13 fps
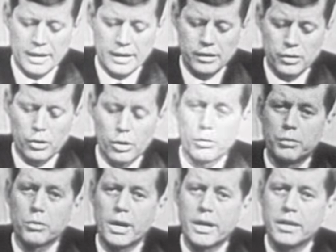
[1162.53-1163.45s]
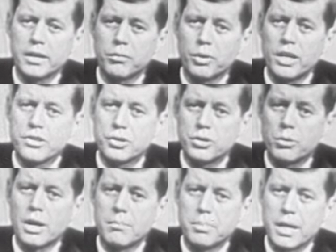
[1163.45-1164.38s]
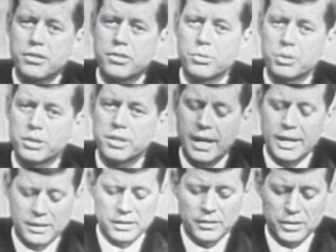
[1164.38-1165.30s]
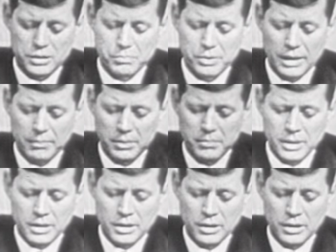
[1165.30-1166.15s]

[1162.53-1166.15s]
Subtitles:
And in a whole variety of ways do our best to attack this problem,